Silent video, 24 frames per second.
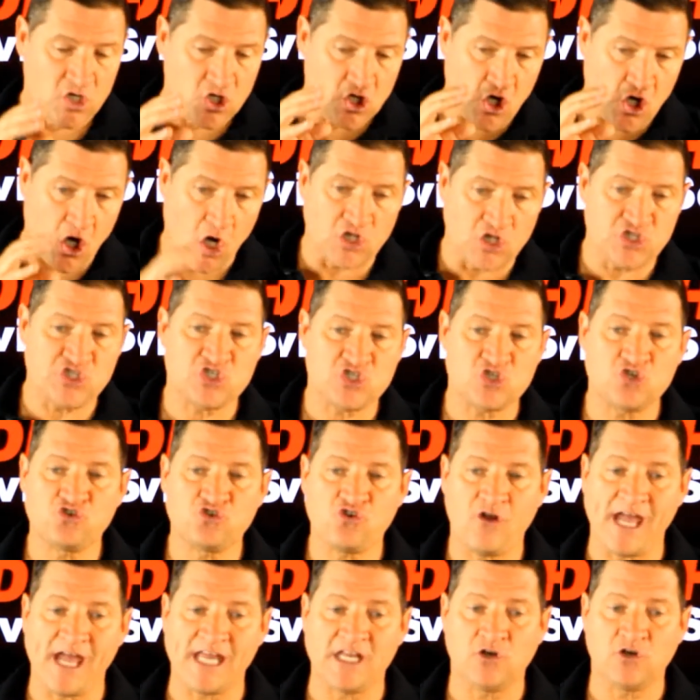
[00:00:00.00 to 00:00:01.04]

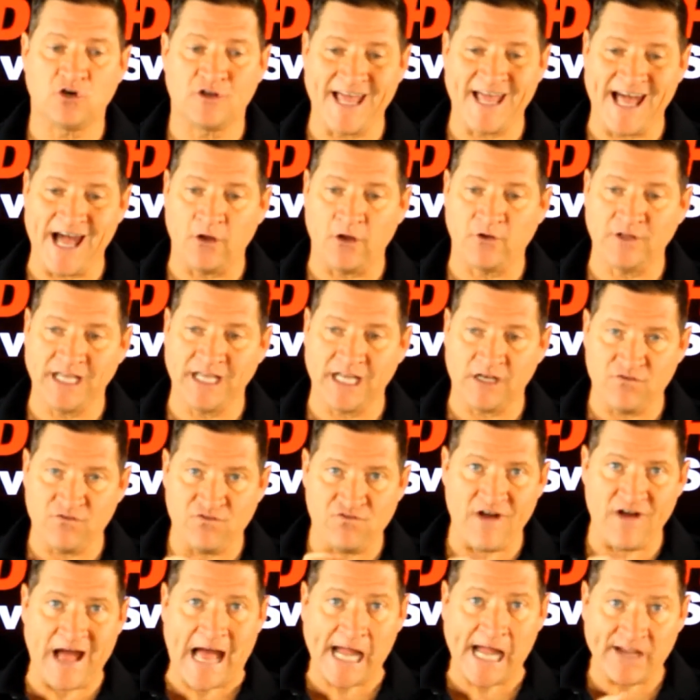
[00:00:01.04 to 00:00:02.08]
concentrating on how to get
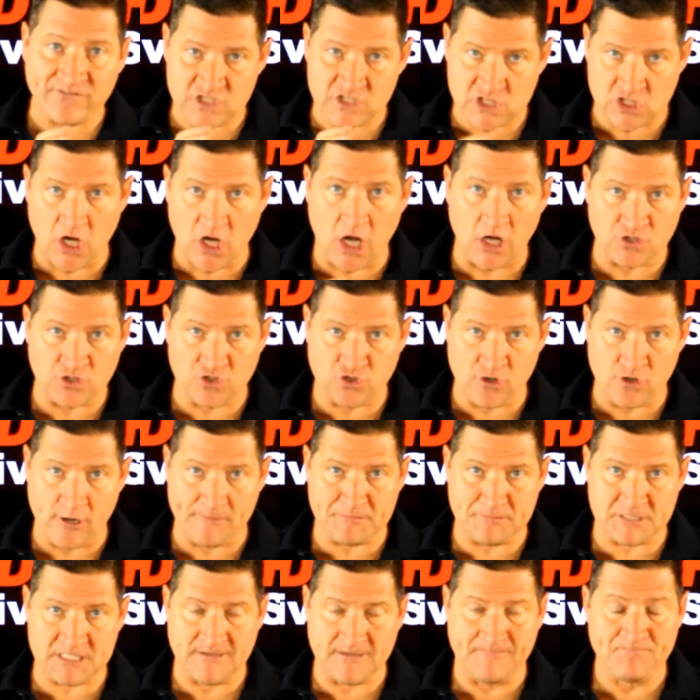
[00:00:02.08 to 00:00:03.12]
five-star
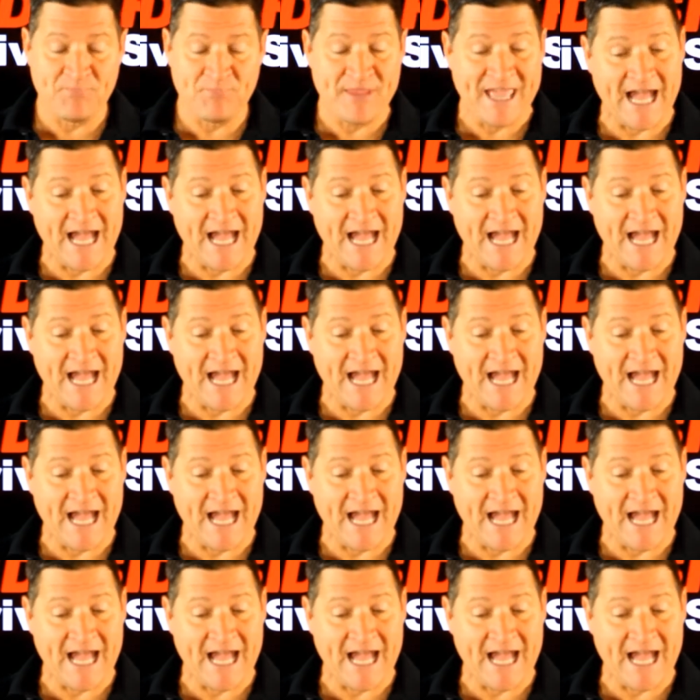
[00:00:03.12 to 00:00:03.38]
trips,